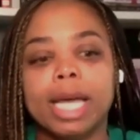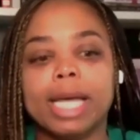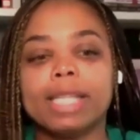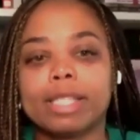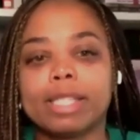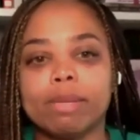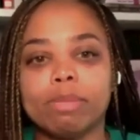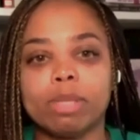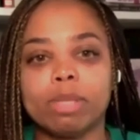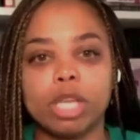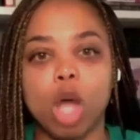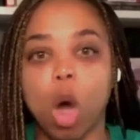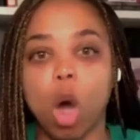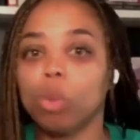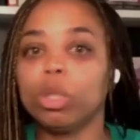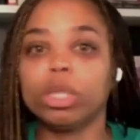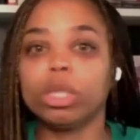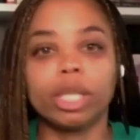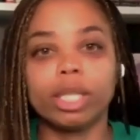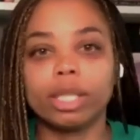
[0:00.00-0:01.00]
It seems the
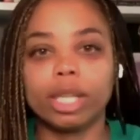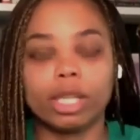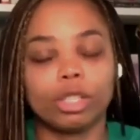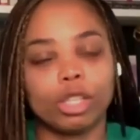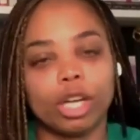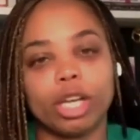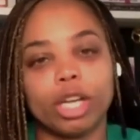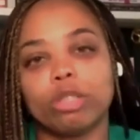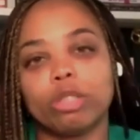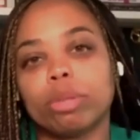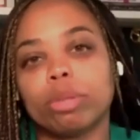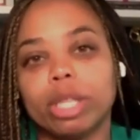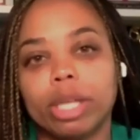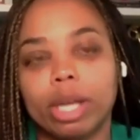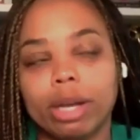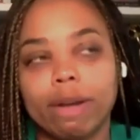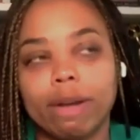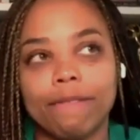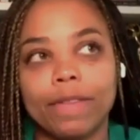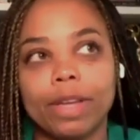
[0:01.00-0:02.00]
only thing that changed with
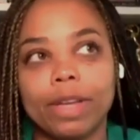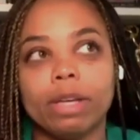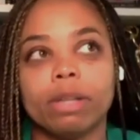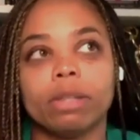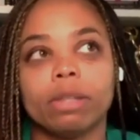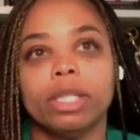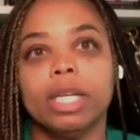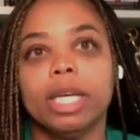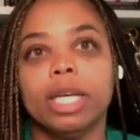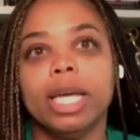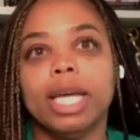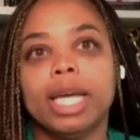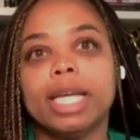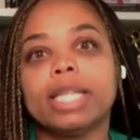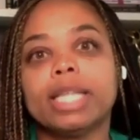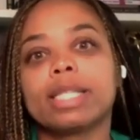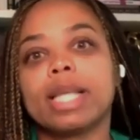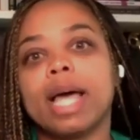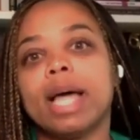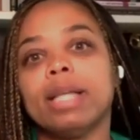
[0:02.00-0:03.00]
the NFL
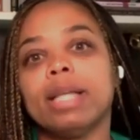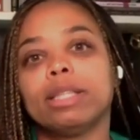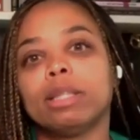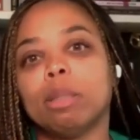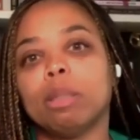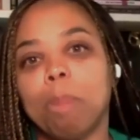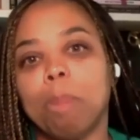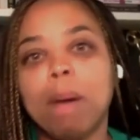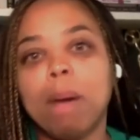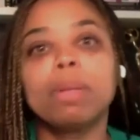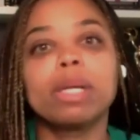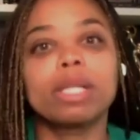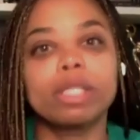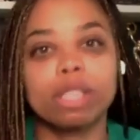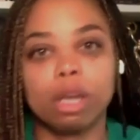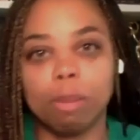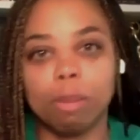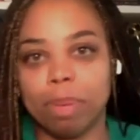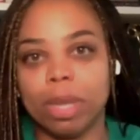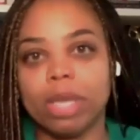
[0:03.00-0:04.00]
is that the
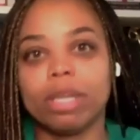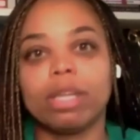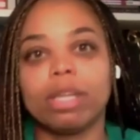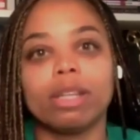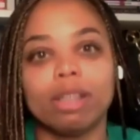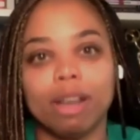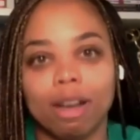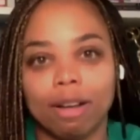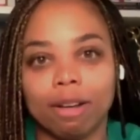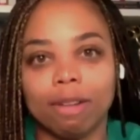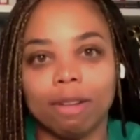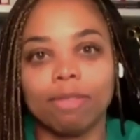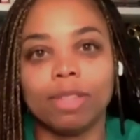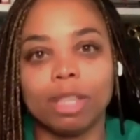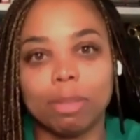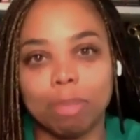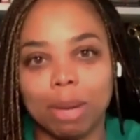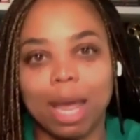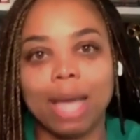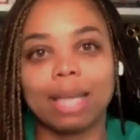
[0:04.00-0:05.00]
public's opinion of
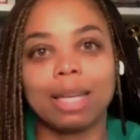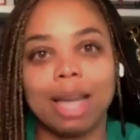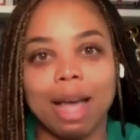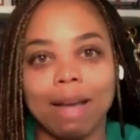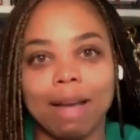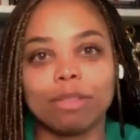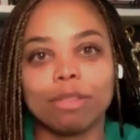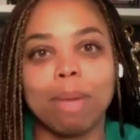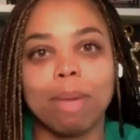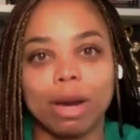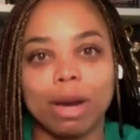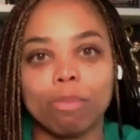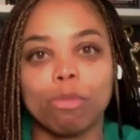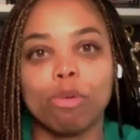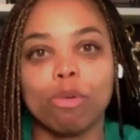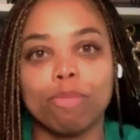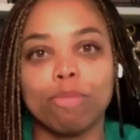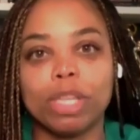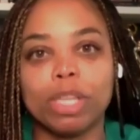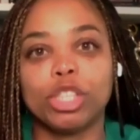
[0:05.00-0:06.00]
the mm-hmm. Black Lives Matter
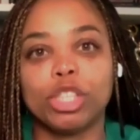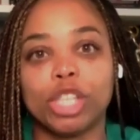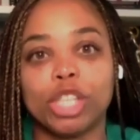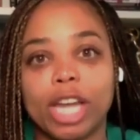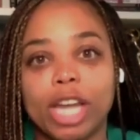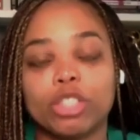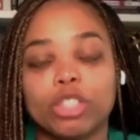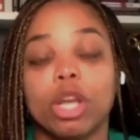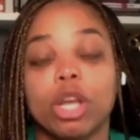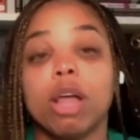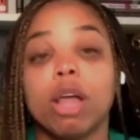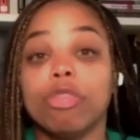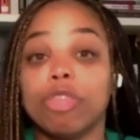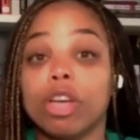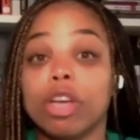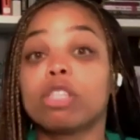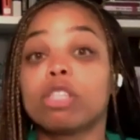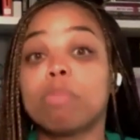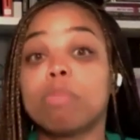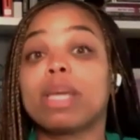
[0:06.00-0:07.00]
movement changed,
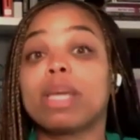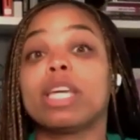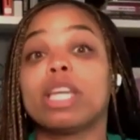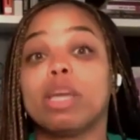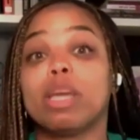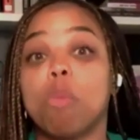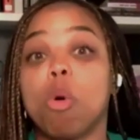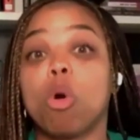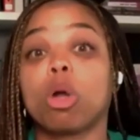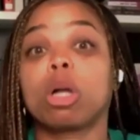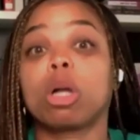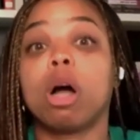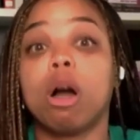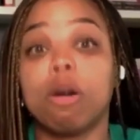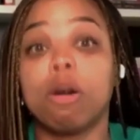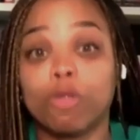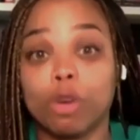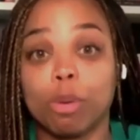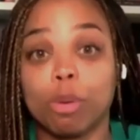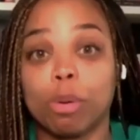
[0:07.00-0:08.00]
thus making it more
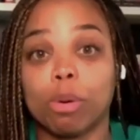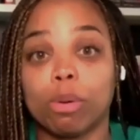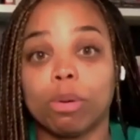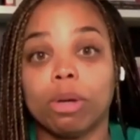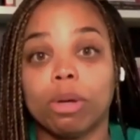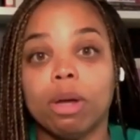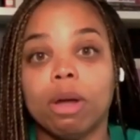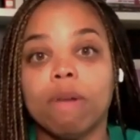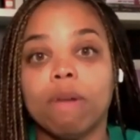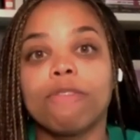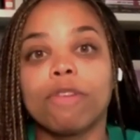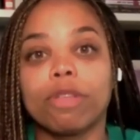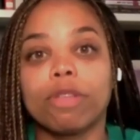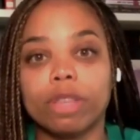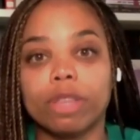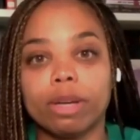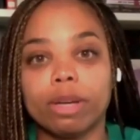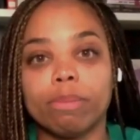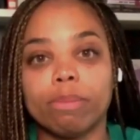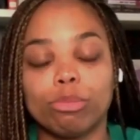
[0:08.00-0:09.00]
comfortable mm-hmm. for
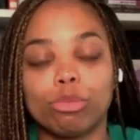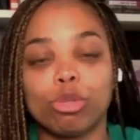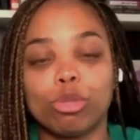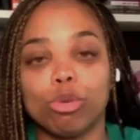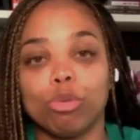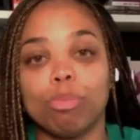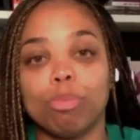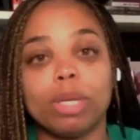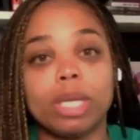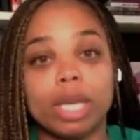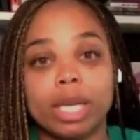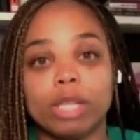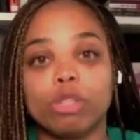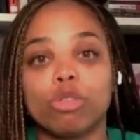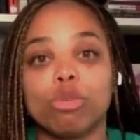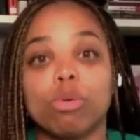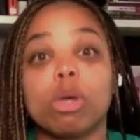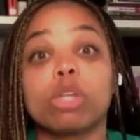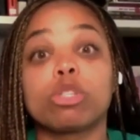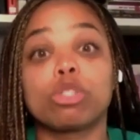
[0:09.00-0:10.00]
them to
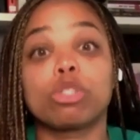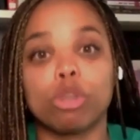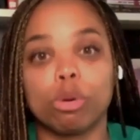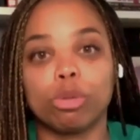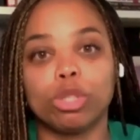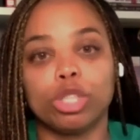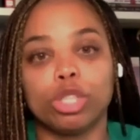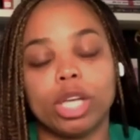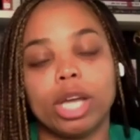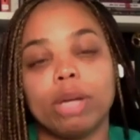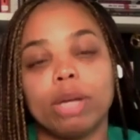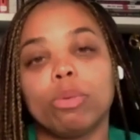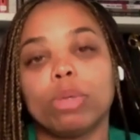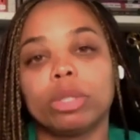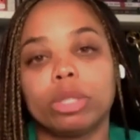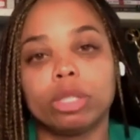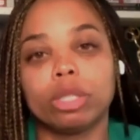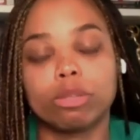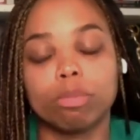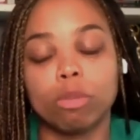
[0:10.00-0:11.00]
begin to
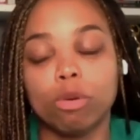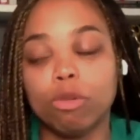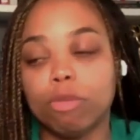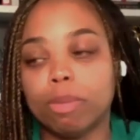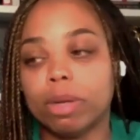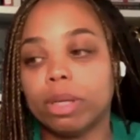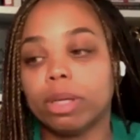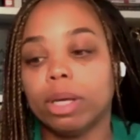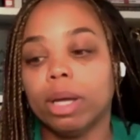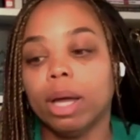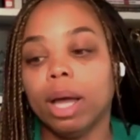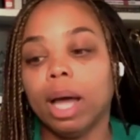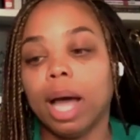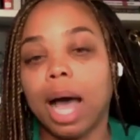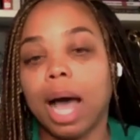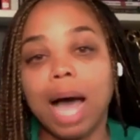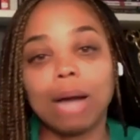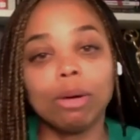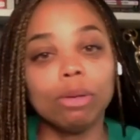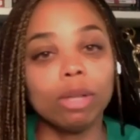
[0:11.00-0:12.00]
associate with this movement.
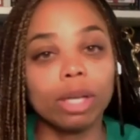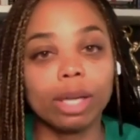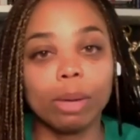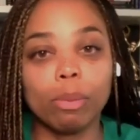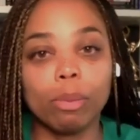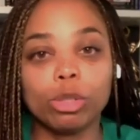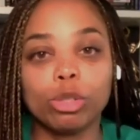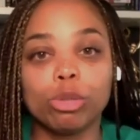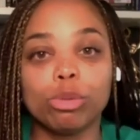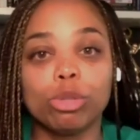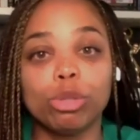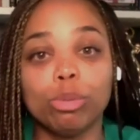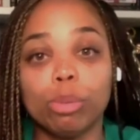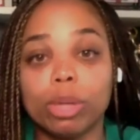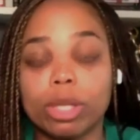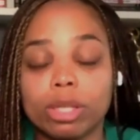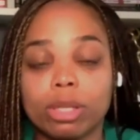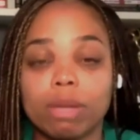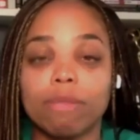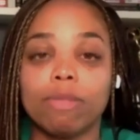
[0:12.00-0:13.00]
I don't look at what you do
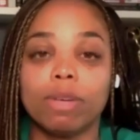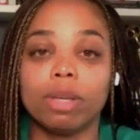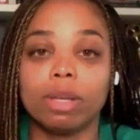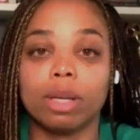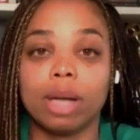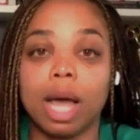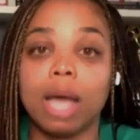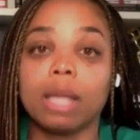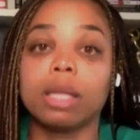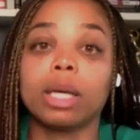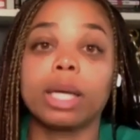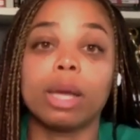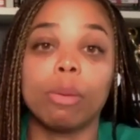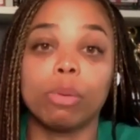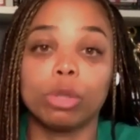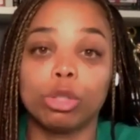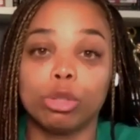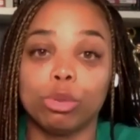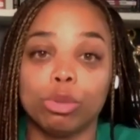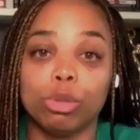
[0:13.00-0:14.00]
when it's convenient. I look
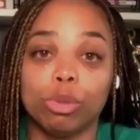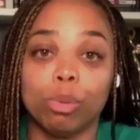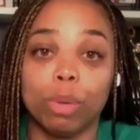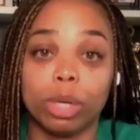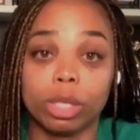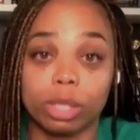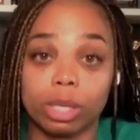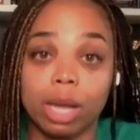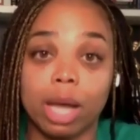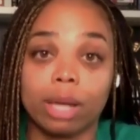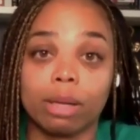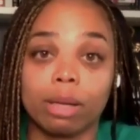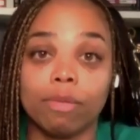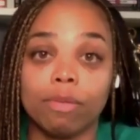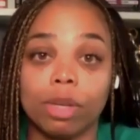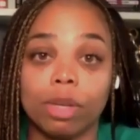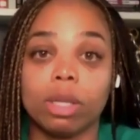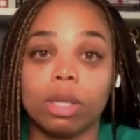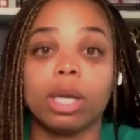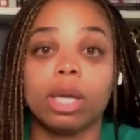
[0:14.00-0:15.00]
at what you do when it's not
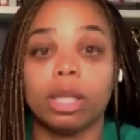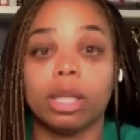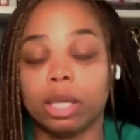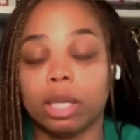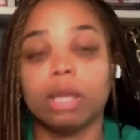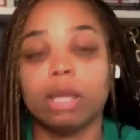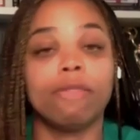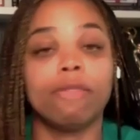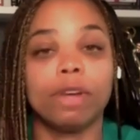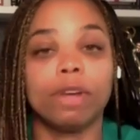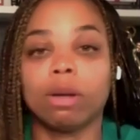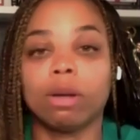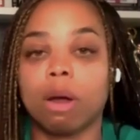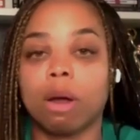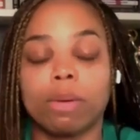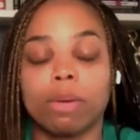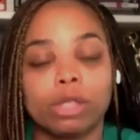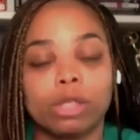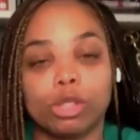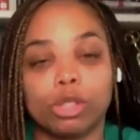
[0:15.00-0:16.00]
convenient. And the NFL
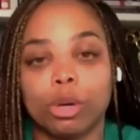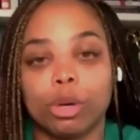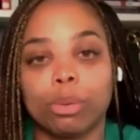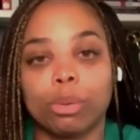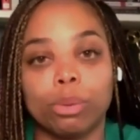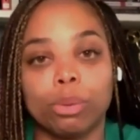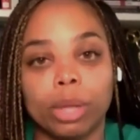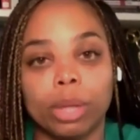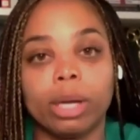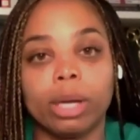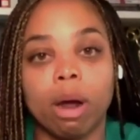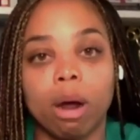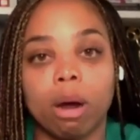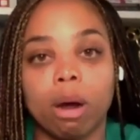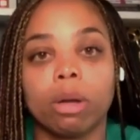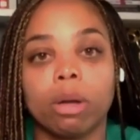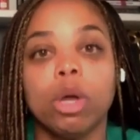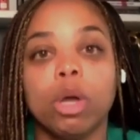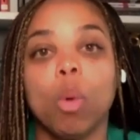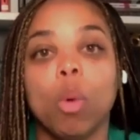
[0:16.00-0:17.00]
already showed who they
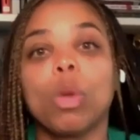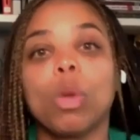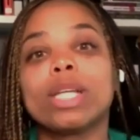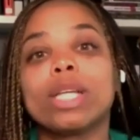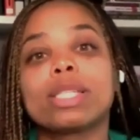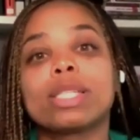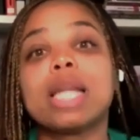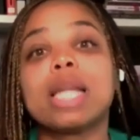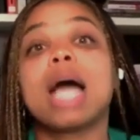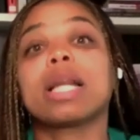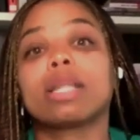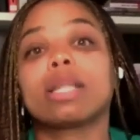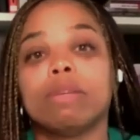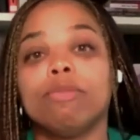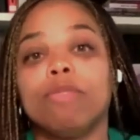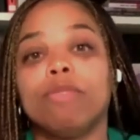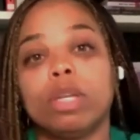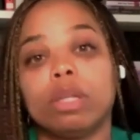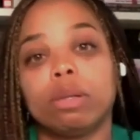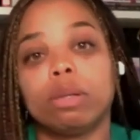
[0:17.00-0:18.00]
are when it's not
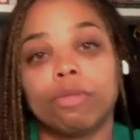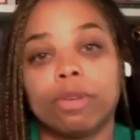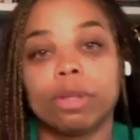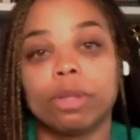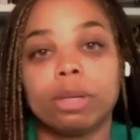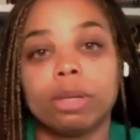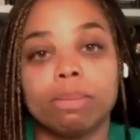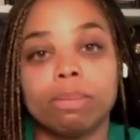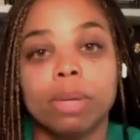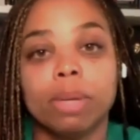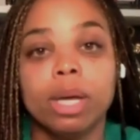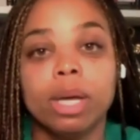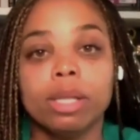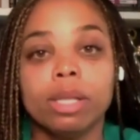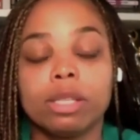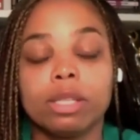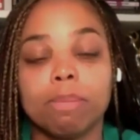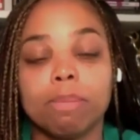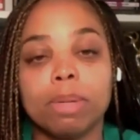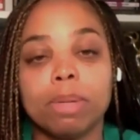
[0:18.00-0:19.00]
convenient for them
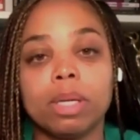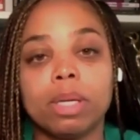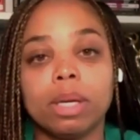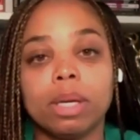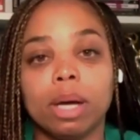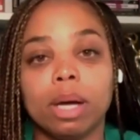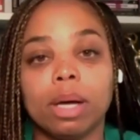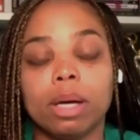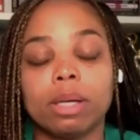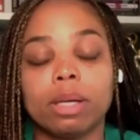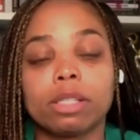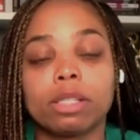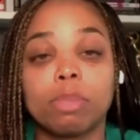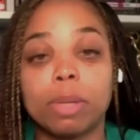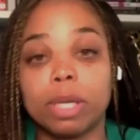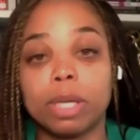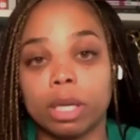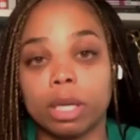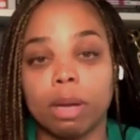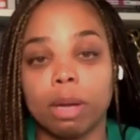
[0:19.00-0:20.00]
to be uh,
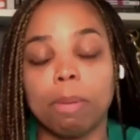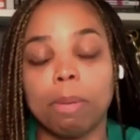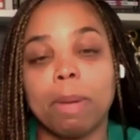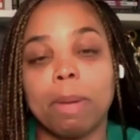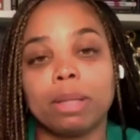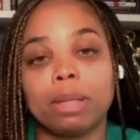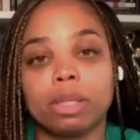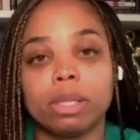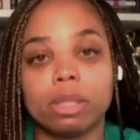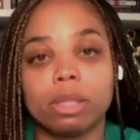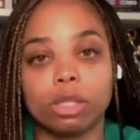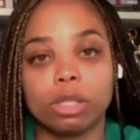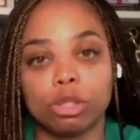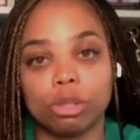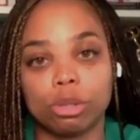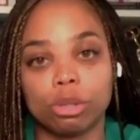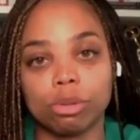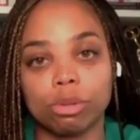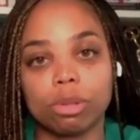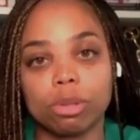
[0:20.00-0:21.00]
speaking up about these
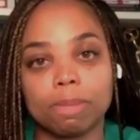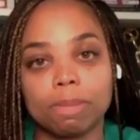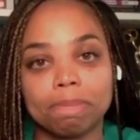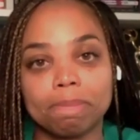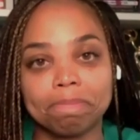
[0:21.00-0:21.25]
issues.